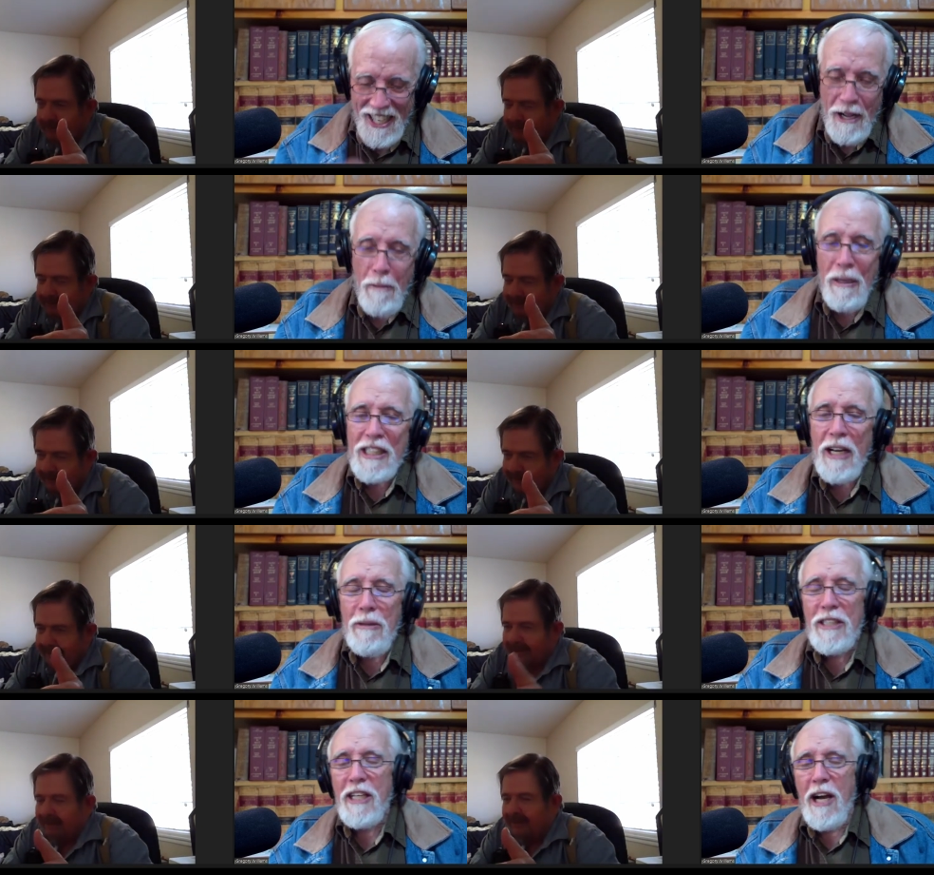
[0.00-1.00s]
Speaker 1: But she
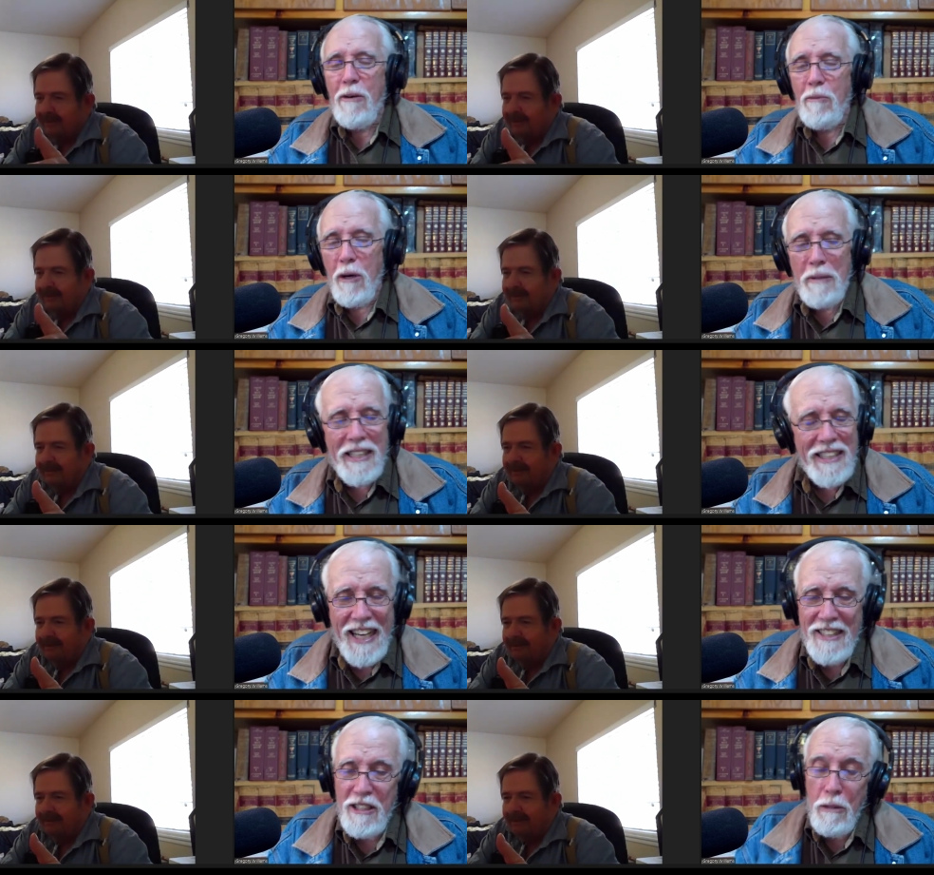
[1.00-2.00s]
was a young woman,
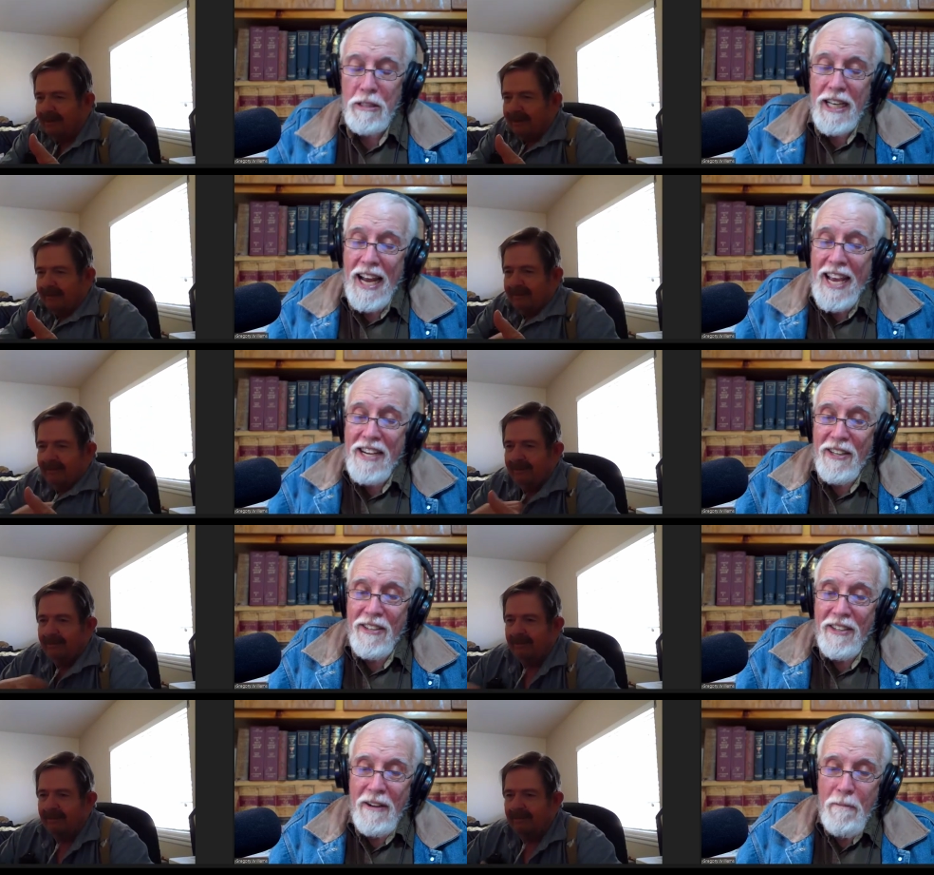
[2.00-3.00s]
and she was an
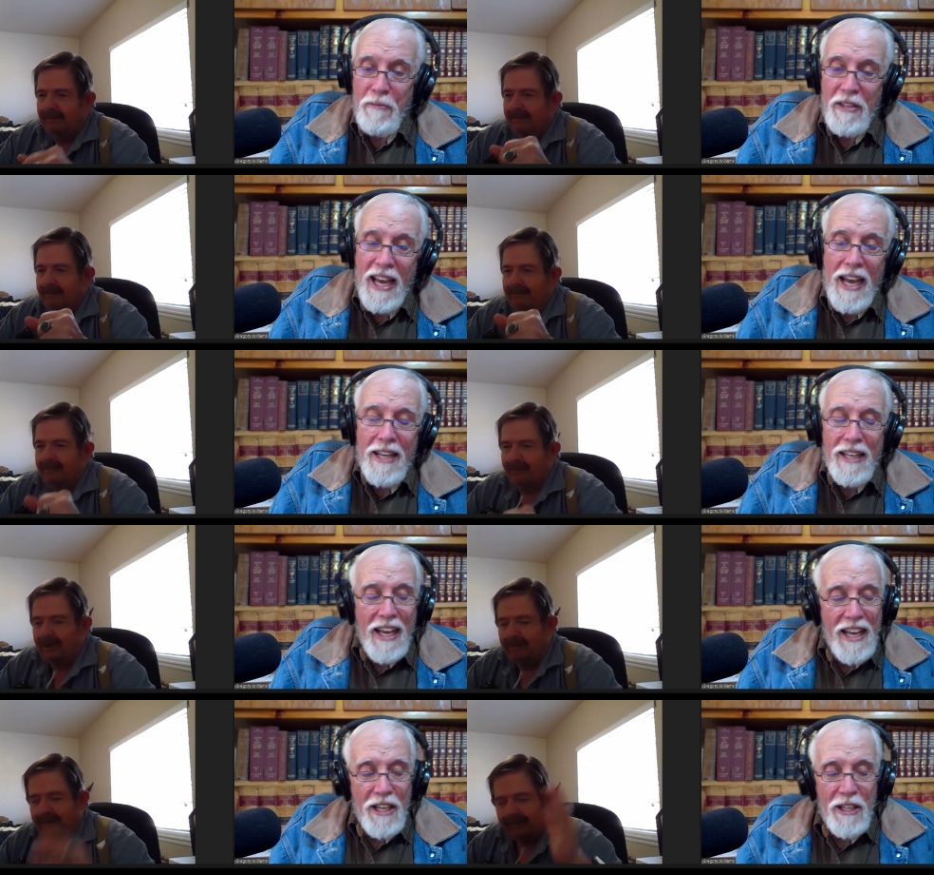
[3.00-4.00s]
anchor, and
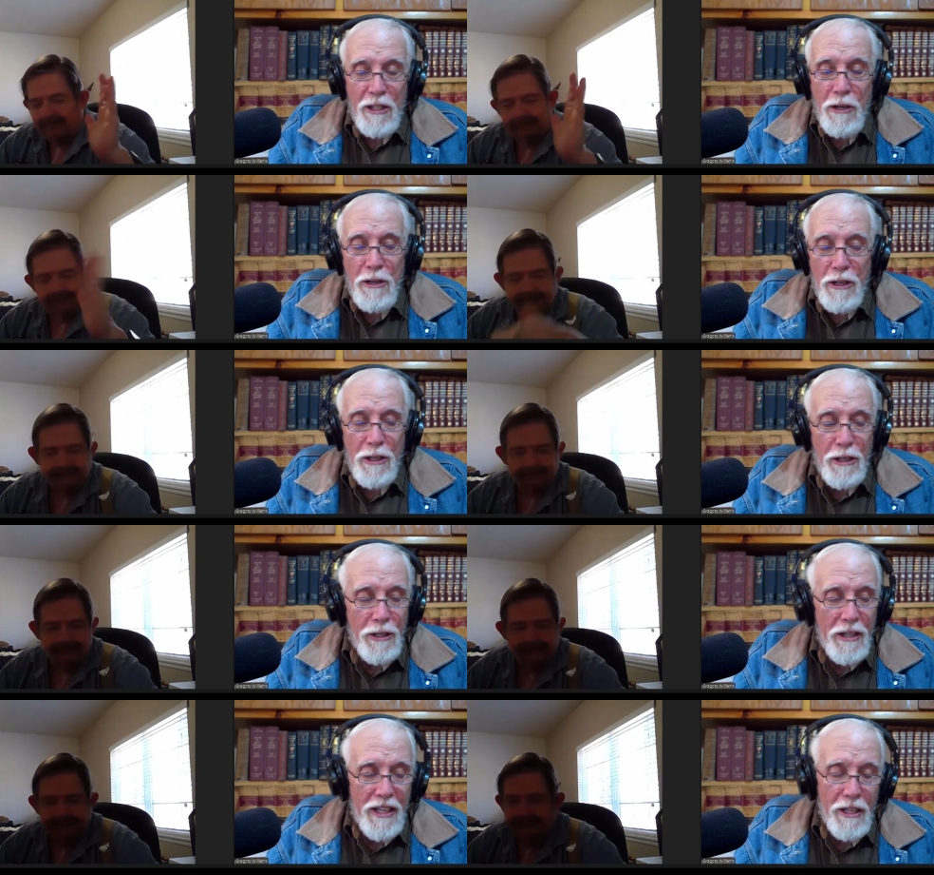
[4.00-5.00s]
well, you you
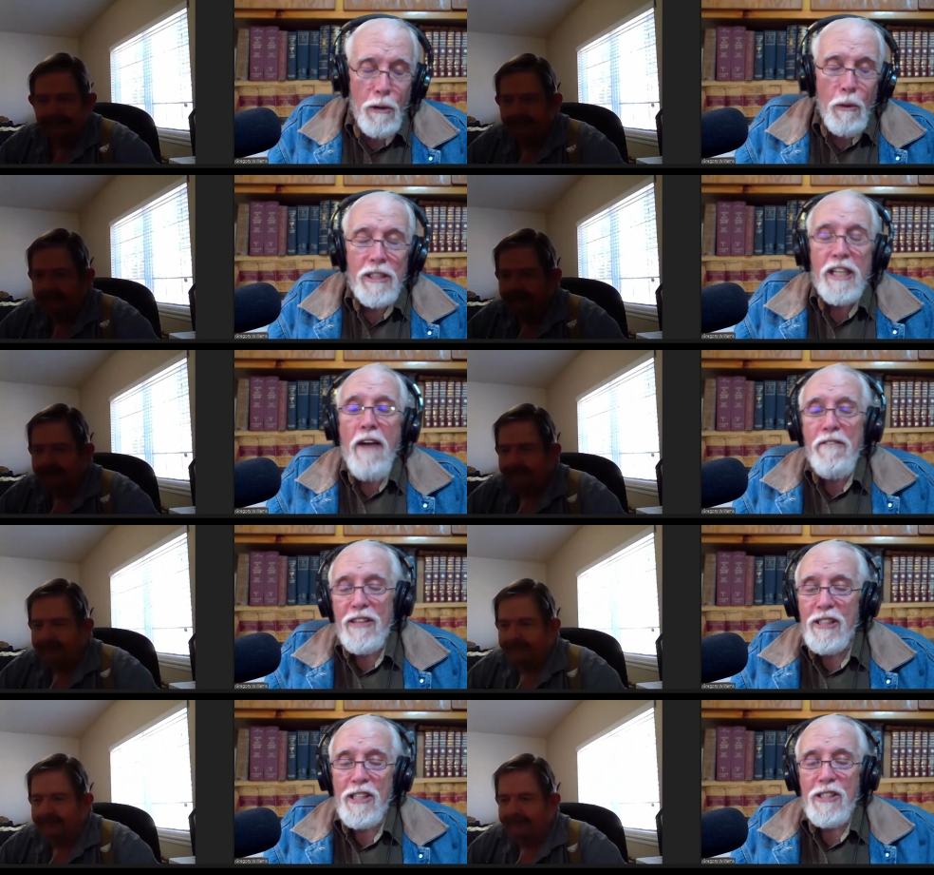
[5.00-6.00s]
you know
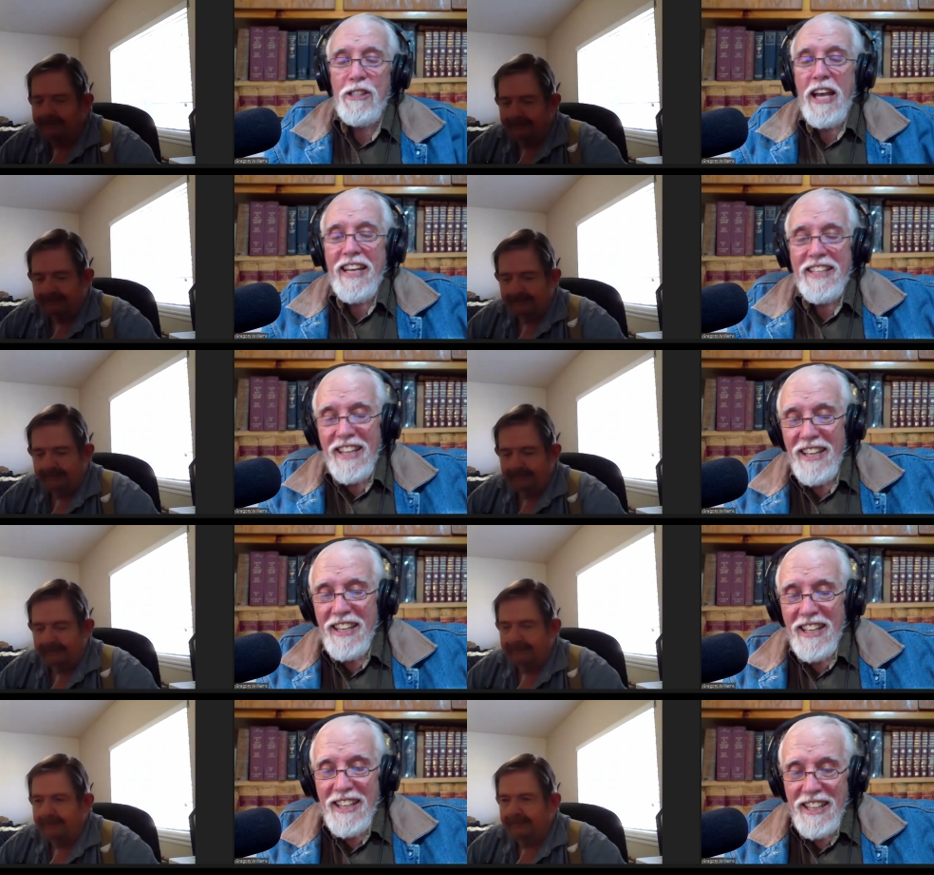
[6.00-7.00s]
Jefferson said,
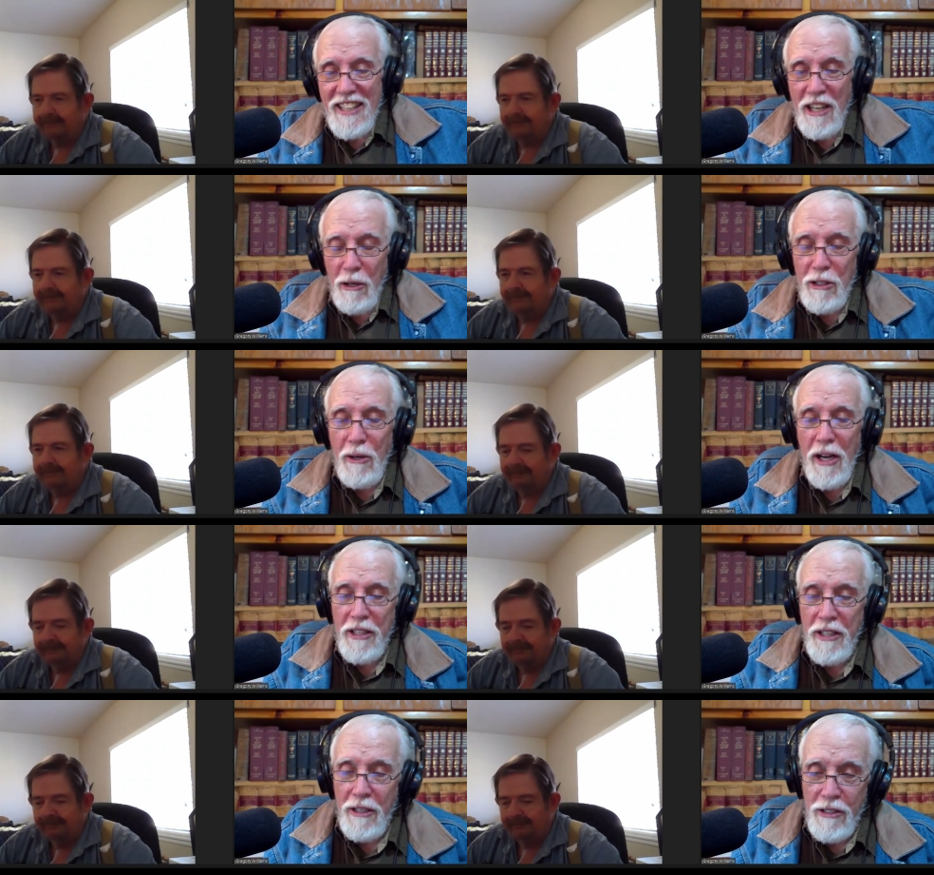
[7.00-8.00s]
you know, two hundred
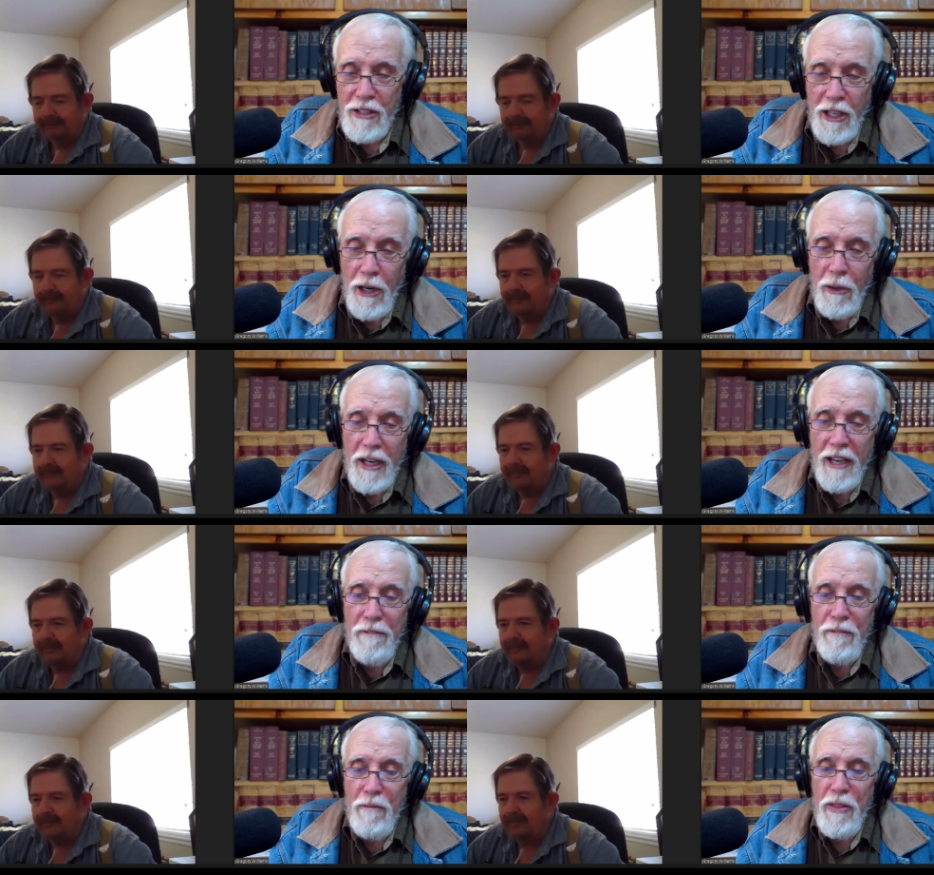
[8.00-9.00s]
years ago, if
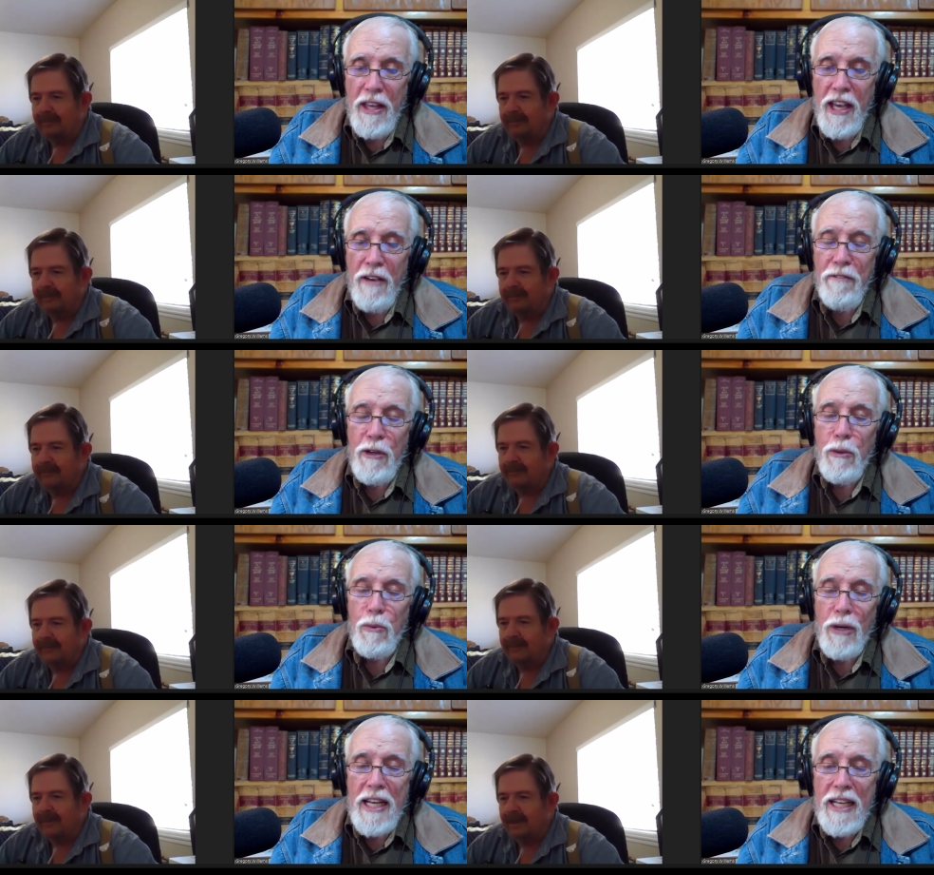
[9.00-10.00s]
if you
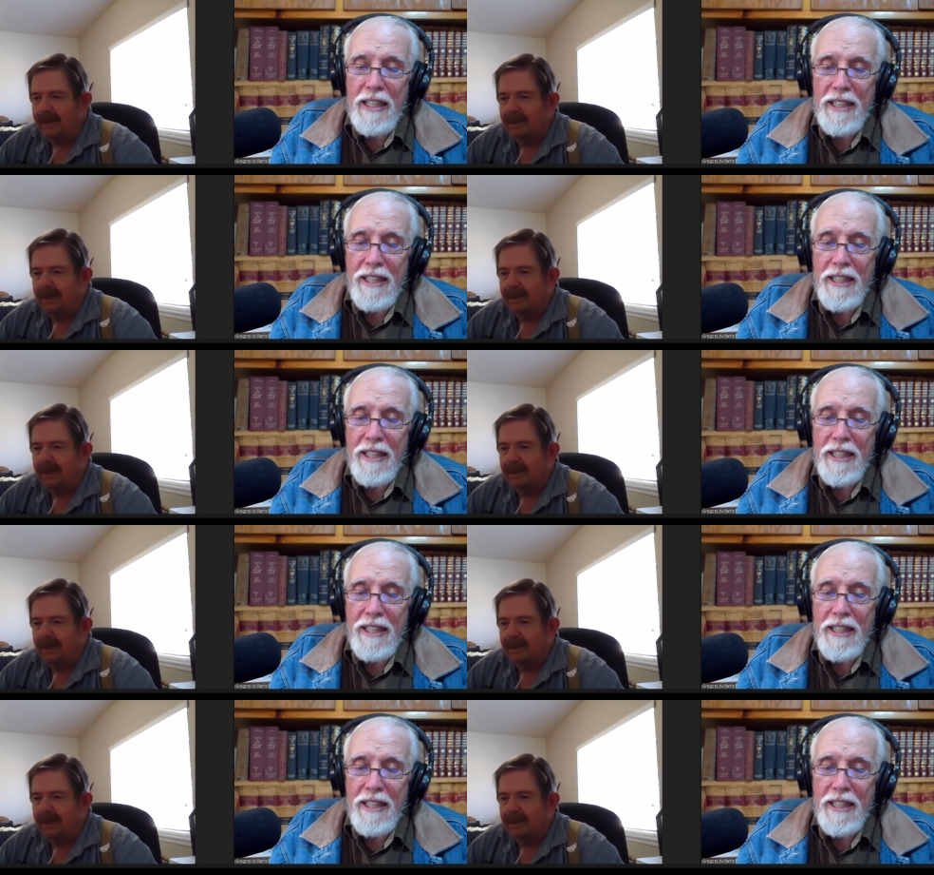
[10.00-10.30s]
read,